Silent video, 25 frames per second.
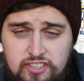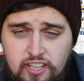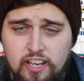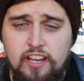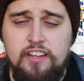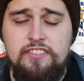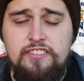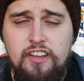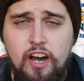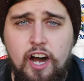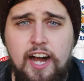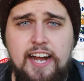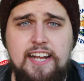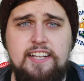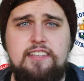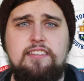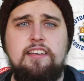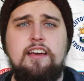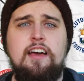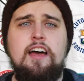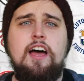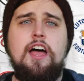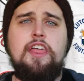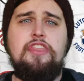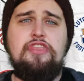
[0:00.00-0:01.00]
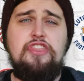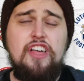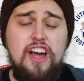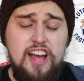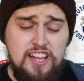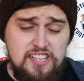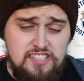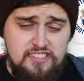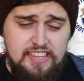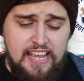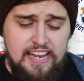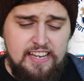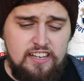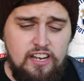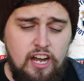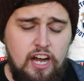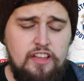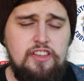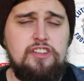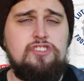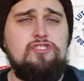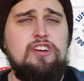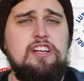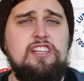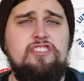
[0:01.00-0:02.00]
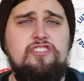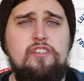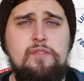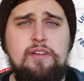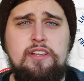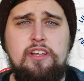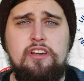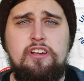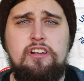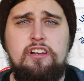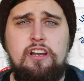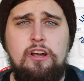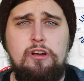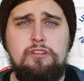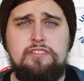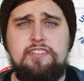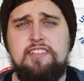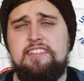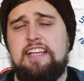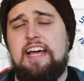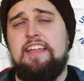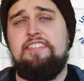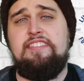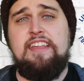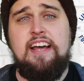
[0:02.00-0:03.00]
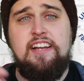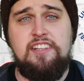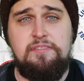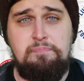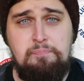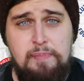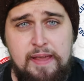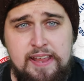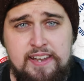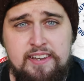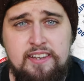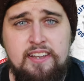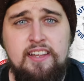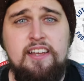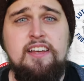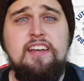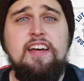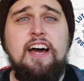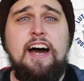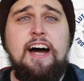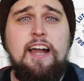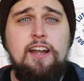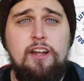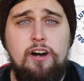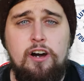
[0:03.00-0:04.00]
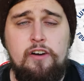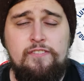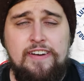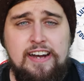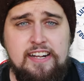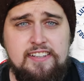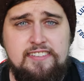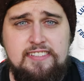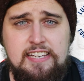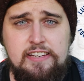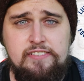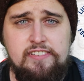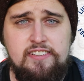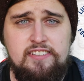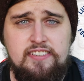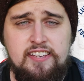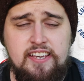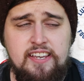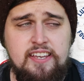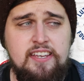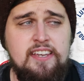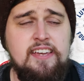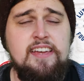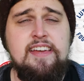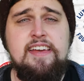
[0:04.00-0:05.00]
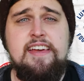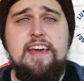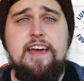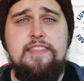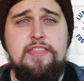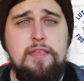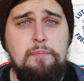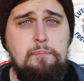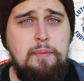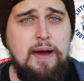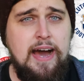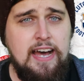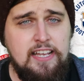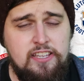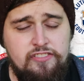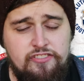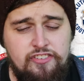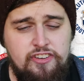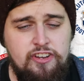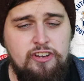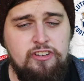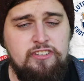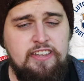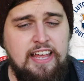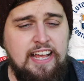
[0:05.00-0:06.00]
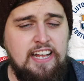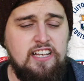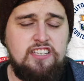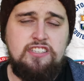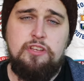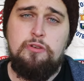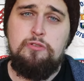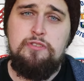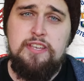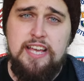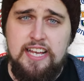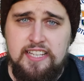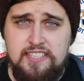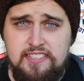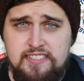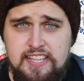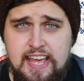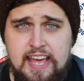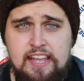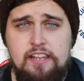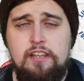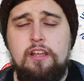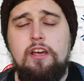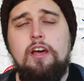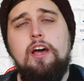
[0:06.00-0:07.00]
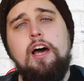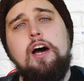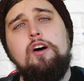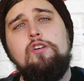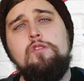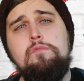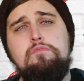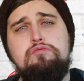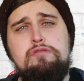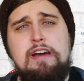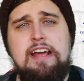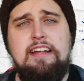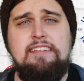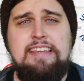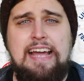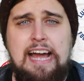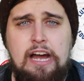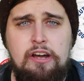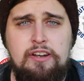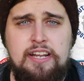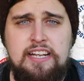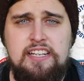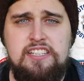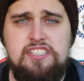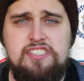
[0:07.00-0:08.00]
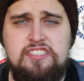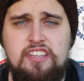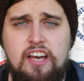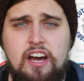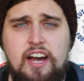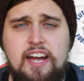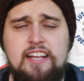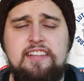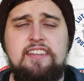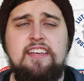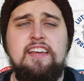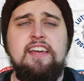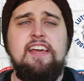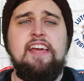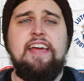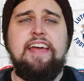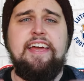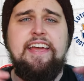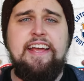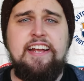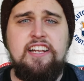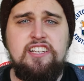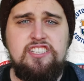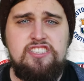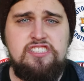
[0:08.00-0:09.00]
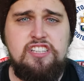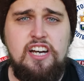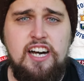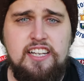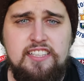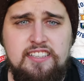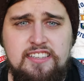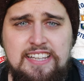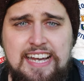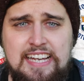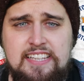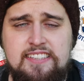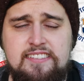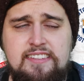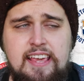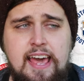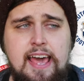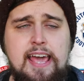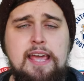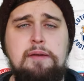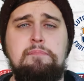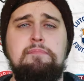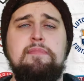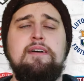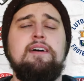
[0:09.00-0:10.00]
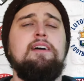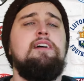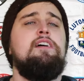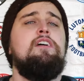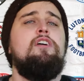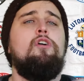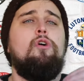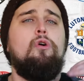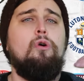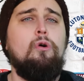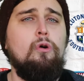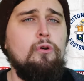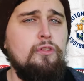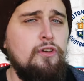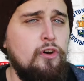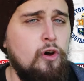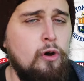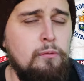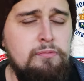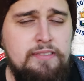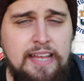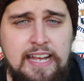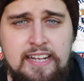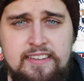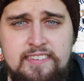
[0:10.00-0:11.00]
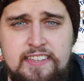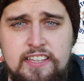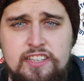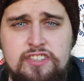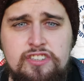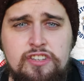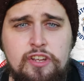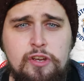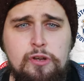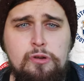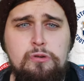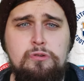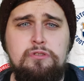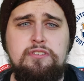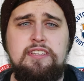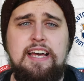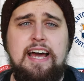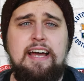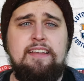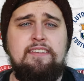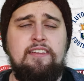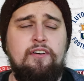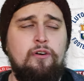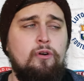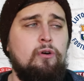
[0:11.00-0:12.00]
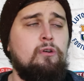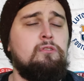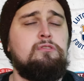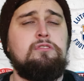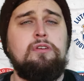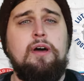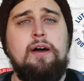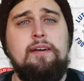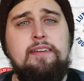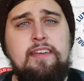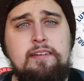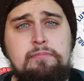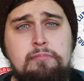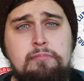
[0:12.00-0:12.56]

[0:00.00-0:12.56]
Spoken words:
tonight. Thursday night, the transfer window closes and there's been a lot of activity in the past few days. So yes then, I'll break down each side's last game, all the updated news, and also I'll